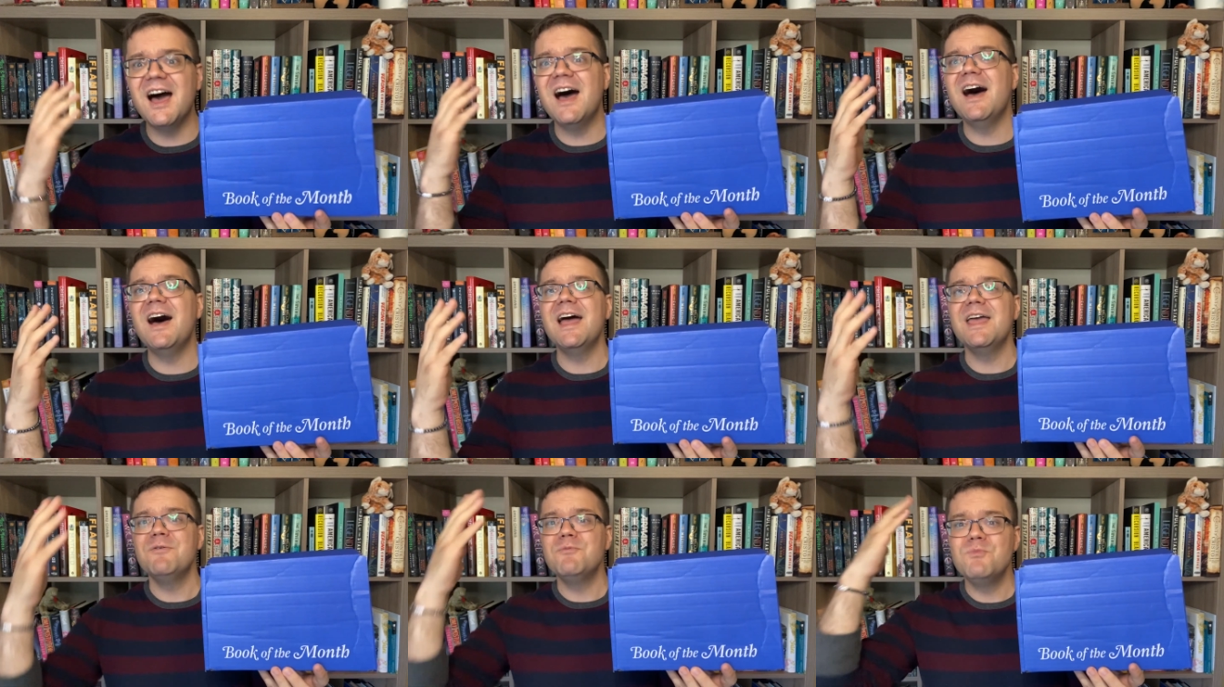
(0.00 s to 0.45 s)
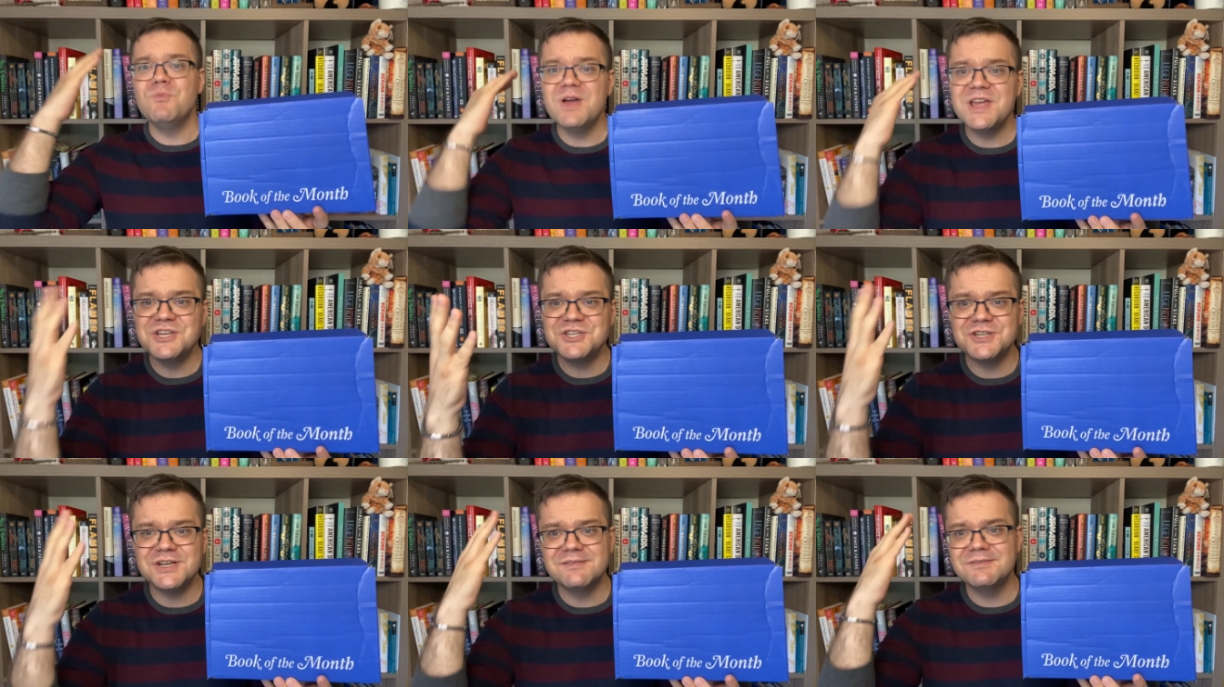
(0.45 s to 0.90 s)
I
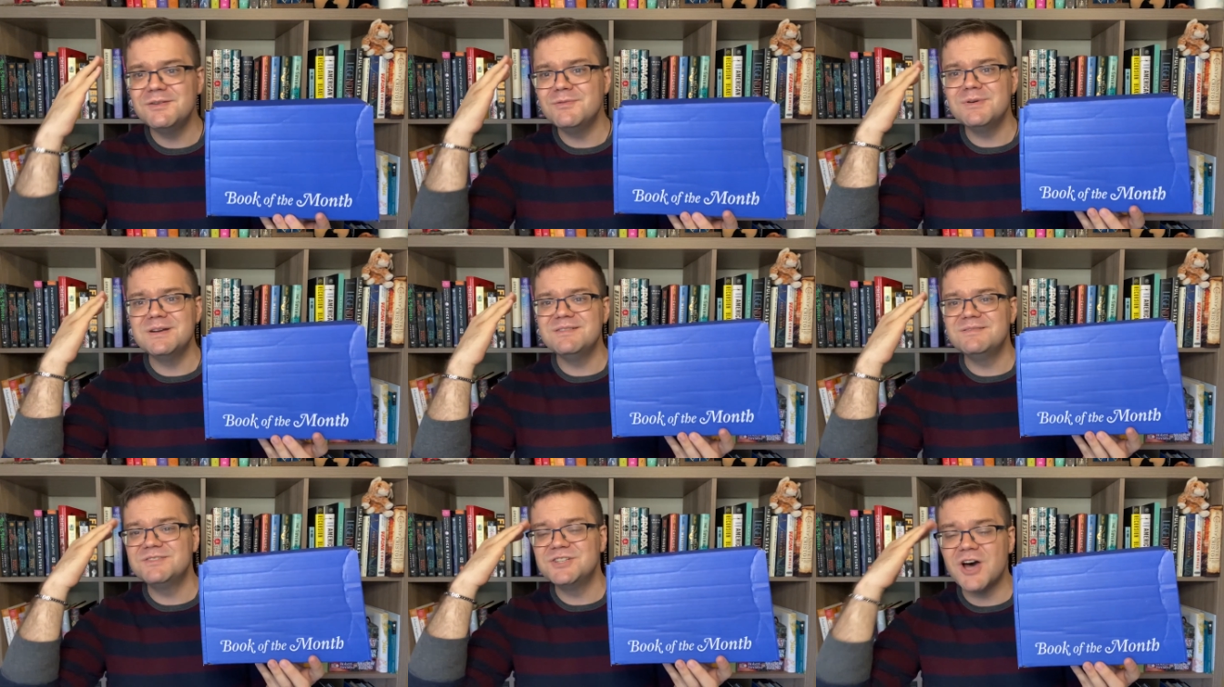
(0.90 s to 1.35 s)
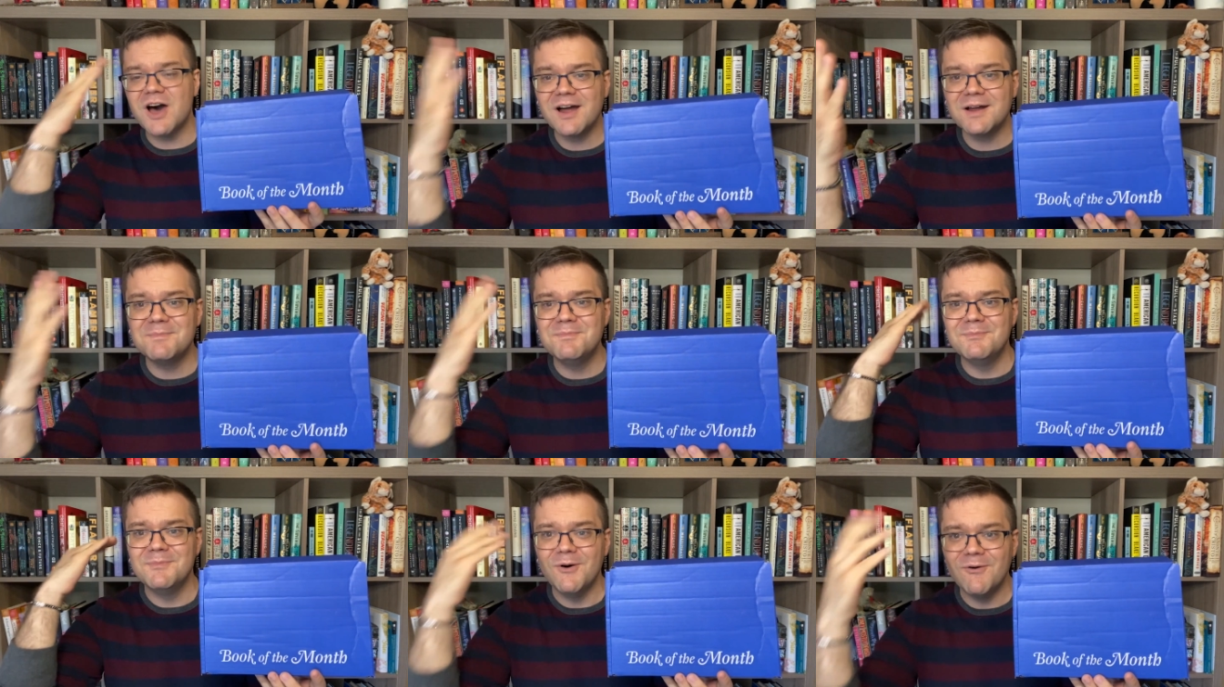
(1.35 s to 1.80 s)
wish you would
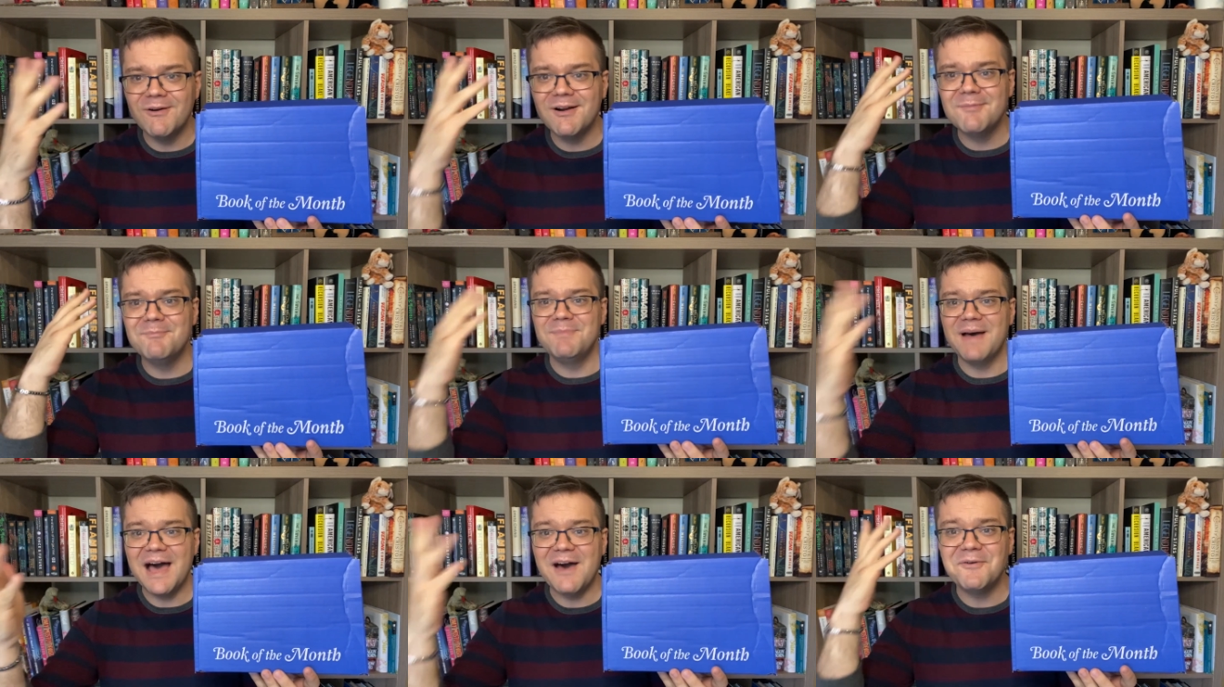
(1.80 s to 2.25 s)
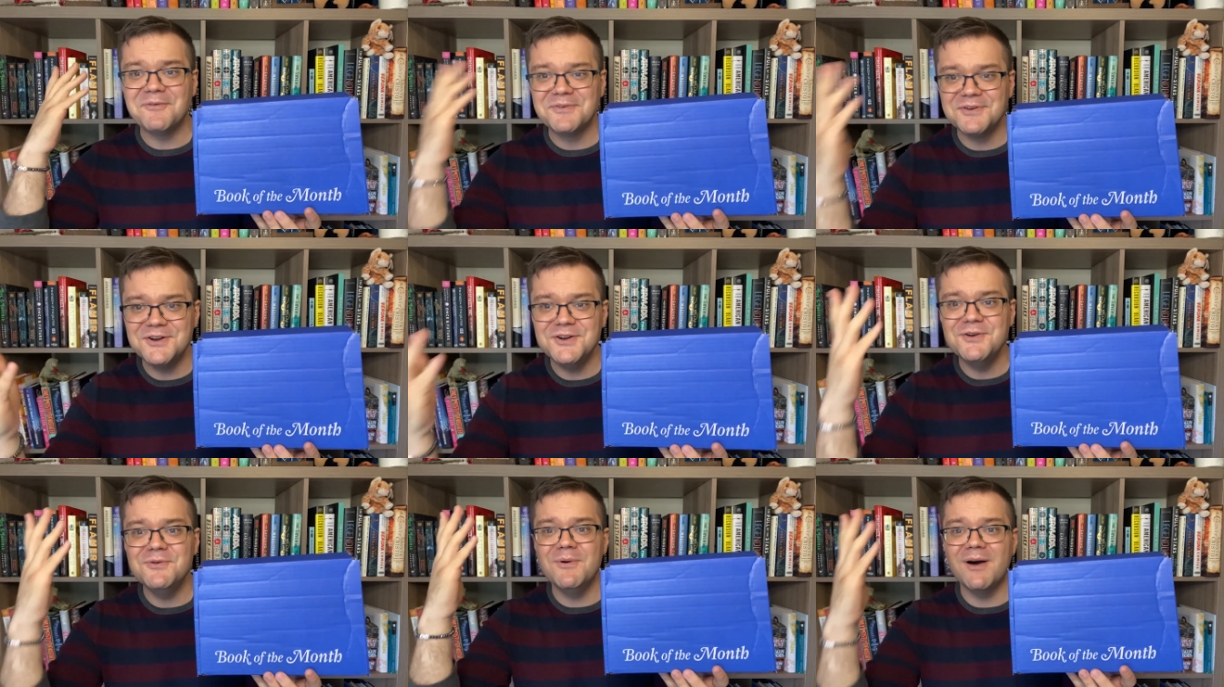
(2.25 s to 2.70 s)
talk more about
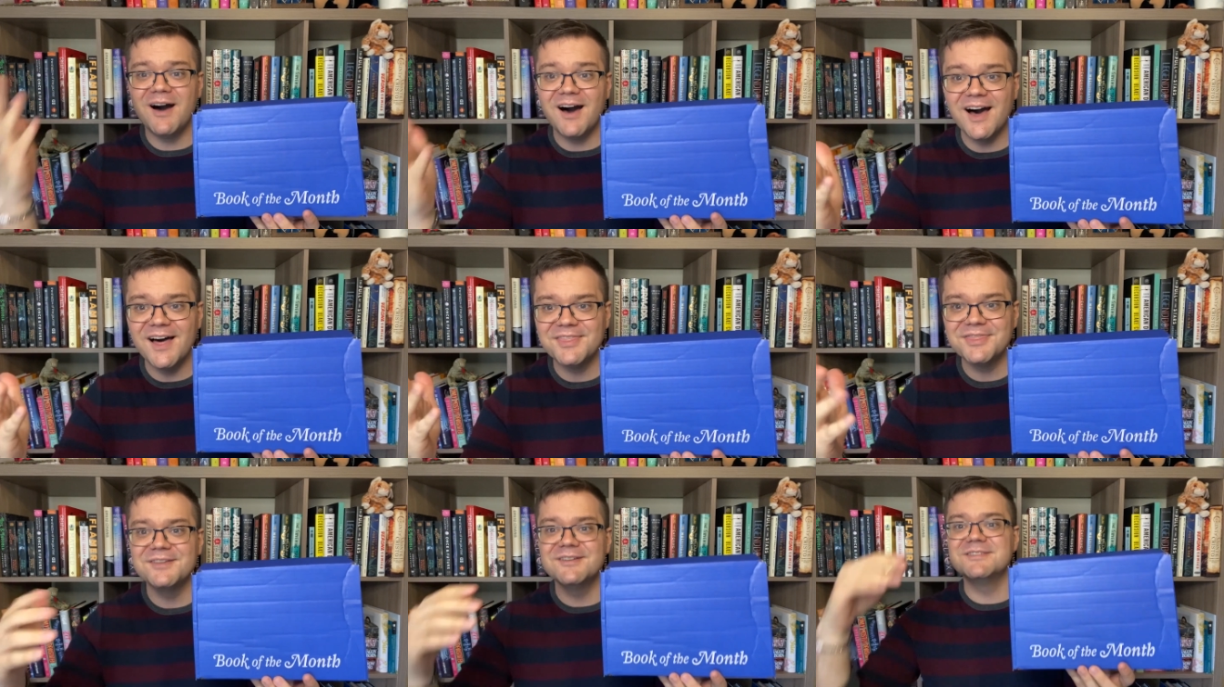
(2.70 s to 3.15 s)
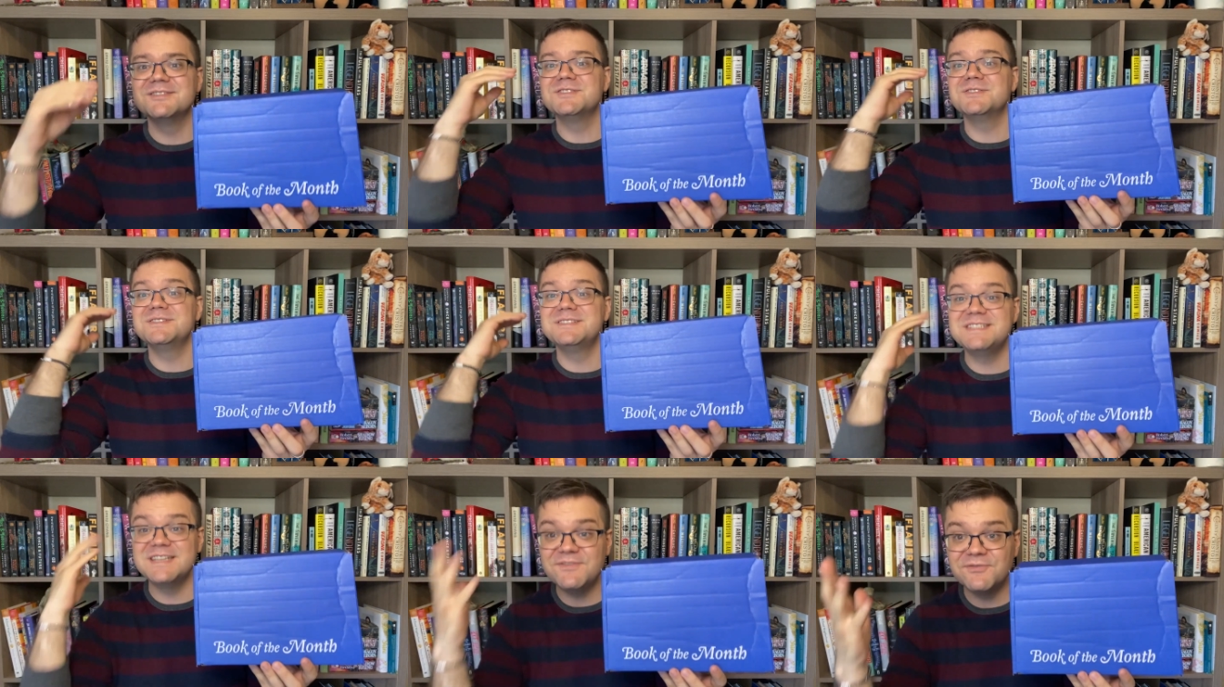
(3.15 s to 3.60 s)
new authors
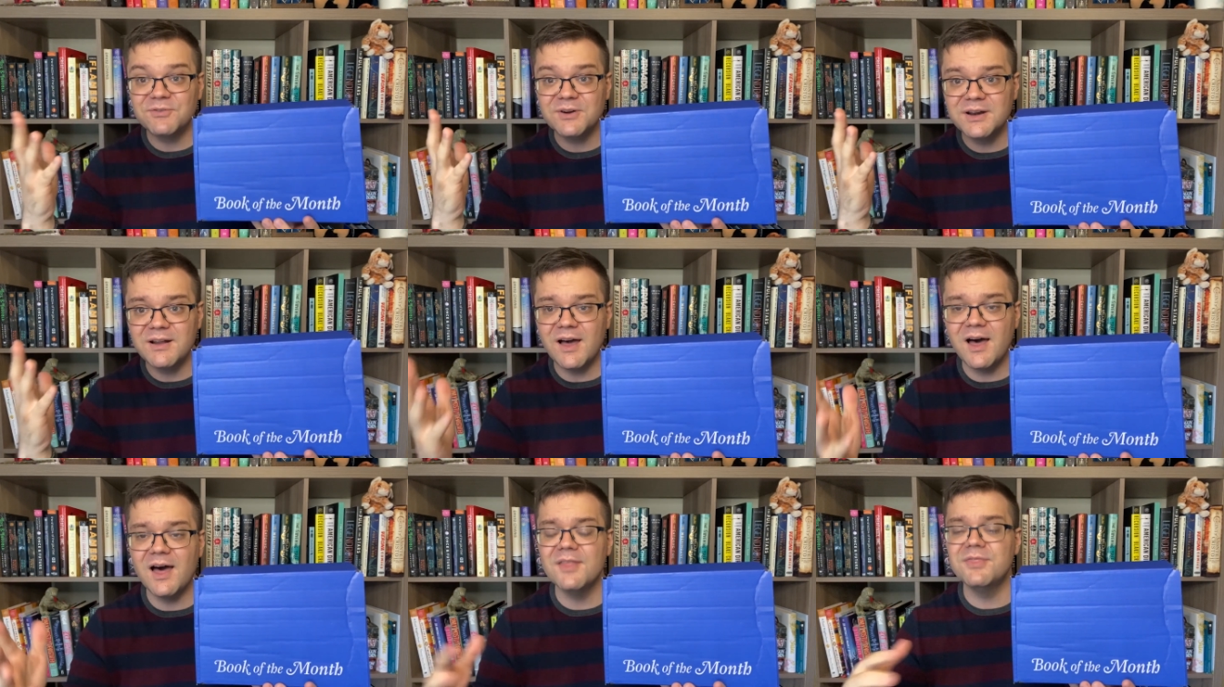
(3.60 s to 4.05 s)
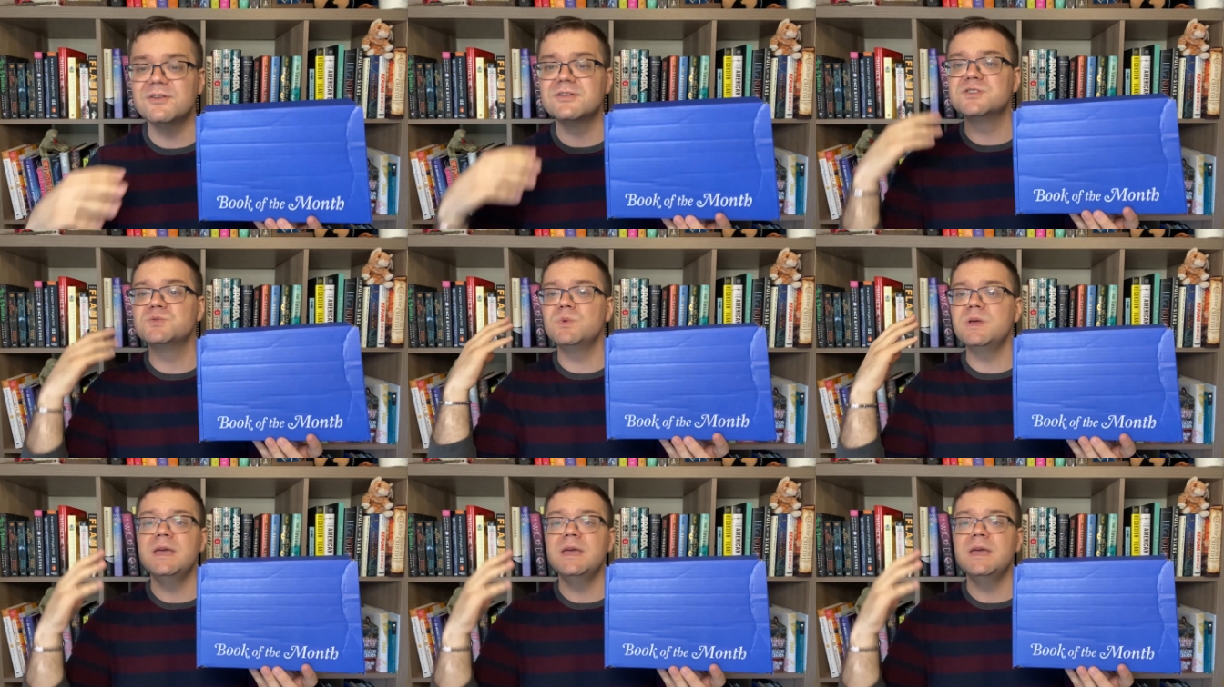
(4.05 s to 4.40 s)
or different authors.